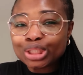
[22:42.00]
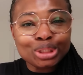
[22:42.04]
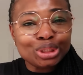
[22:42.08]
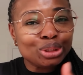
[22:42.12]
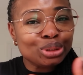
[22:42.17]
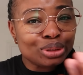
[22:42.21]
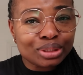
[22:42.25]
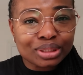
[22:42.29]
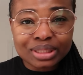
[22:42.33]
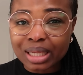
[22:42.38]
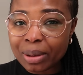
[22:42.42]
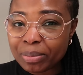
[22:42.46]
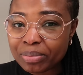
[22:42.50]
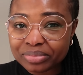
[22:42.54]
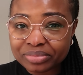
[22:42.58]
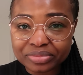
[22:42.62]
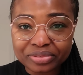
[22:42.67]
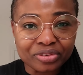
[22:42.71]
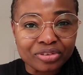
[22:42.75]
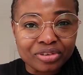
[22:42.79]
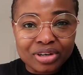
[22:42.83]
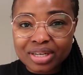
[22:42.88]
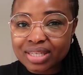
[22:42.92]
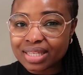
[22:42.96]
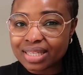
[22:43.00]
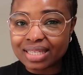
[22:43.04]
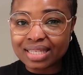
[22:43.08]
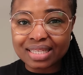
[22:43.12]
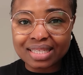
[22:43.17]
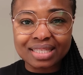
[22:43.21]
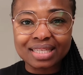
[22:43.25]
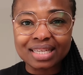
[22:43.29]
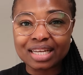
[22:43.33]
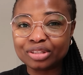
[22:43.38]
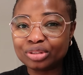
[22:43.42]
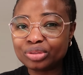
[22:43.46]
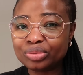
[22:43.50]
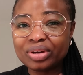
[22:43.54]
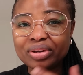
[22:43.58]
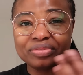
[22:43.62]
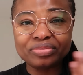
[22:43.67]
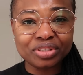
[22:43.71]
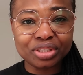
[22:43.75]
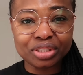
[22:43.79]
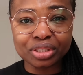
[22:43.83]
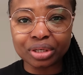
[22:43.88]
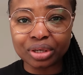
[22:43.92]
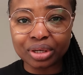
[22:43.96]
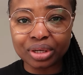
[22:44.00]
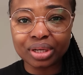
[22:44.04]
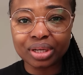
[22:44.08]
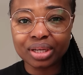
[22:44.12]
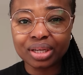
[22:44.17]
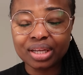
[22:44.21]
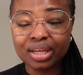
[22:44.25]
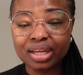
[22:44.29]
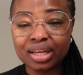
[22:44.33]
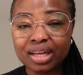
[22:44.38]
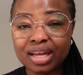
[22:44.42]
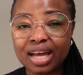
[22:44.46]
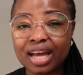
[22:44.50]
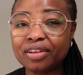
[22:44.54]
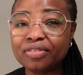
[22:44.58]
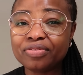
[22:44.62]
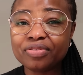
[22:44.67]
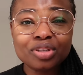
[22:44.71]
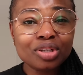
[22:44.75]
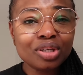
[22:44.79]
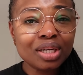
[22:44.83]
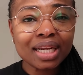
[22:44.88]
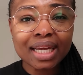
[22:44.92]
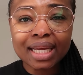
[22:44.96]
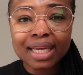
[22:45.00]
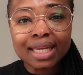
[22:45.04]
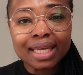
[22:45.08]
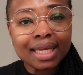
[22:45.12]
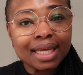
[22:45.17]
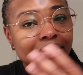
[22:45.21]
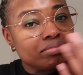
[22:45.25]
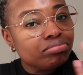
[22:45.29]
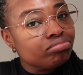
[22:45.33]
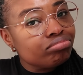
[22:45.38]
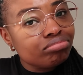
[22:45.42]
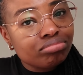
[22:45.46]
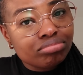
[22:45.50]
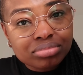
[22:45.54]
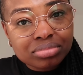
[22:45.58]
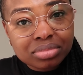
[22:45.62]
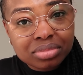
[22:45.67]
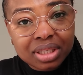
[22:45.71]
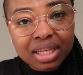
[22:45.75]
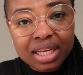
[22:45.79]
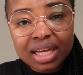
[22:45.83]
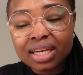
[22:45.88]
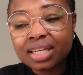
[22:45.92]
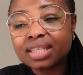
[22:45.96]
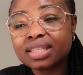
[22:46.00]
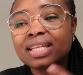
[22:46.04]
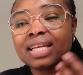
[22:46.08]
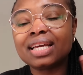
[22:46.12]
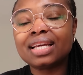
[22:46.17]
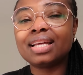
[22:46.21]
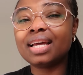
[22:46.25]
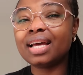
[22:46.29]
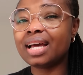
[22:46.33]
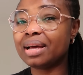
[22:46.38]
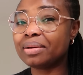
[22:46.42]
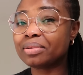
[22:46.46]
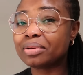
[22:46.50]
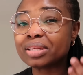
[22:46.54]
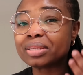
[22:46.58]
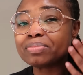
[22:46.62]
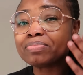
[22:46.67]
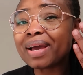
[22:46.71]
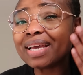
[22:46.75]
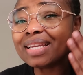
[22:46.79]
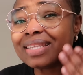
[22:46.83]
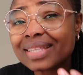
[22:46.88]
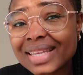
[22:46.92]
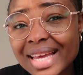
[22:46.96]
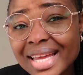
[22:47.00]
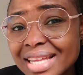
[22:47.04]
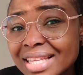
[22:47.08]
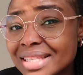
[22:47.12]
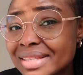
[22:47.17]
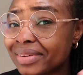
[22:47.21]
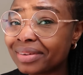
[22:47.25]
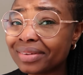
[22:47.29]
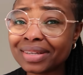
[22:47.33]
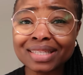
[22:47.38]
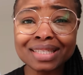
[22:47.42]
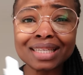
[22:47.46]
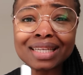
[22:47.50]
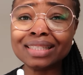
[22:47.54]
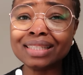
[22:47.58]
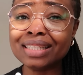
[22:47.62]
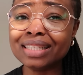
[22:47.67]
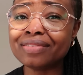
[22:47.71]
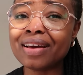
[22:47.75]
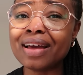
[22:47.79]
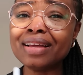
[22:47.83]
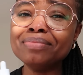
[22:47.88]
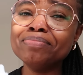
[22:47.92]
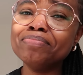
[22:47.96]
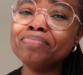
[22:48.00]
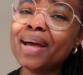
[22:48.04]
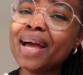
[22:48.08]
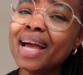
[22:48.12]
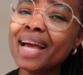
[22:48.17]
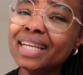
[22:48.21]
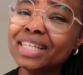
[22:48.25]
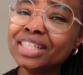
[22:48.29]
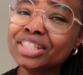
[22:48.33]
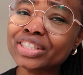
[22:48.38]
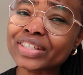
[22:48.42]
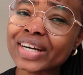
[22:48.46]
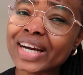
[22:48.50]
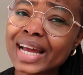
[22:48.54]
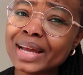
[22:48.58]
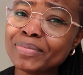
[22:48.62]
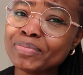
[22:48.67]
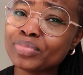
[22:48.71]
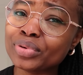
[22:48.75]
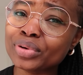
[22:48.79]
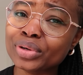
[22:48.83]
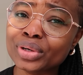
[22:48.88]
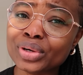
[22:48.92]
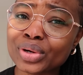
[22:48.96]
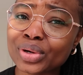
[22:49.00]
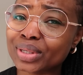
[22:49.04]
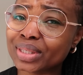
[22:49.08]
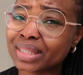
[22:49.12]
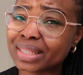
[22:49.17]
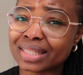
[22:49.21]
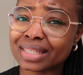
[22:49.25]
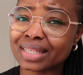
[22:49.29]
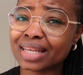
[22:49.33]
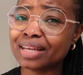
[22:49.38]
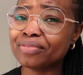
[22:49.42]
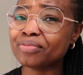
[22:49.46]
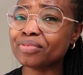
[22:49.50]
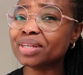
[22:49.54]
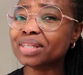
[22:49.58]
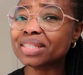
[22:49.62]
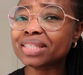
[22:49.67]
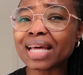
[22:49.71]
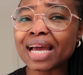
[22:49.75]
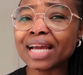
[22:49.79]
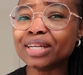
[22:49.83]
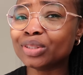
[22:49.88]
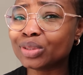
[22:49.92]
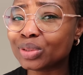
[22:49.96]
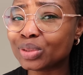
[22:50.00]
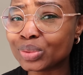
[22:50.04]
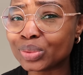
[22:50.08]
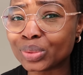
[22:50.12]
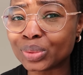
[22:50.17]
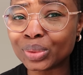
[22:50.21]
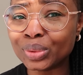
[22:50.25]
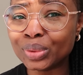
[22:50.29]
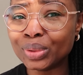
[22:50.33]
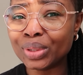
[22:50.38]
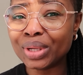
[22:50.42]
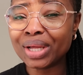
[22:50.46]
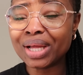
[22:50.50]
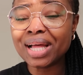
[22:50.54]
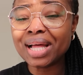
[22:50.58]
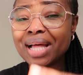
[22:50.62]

do something for us, sister. Do a video. And if you don't like it, I'm just like, ha. Because my skin is very sensitive. I barely try products. Once I do,